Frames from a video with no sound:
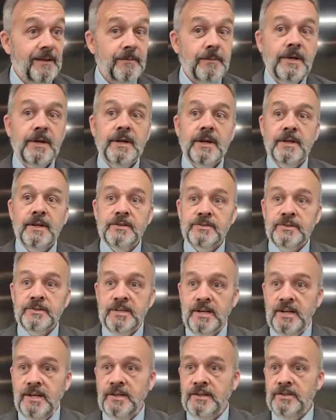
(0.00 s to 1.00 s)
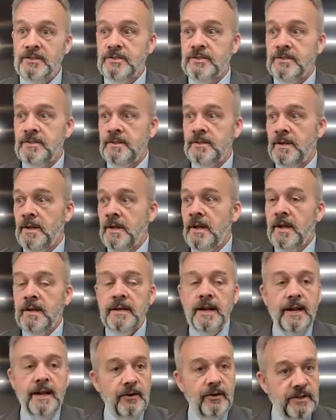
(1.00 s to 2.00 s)
because He's
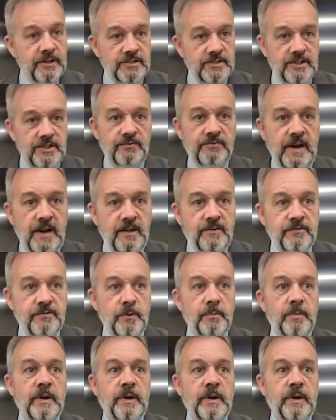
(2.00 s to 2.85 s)
not only is He faithful,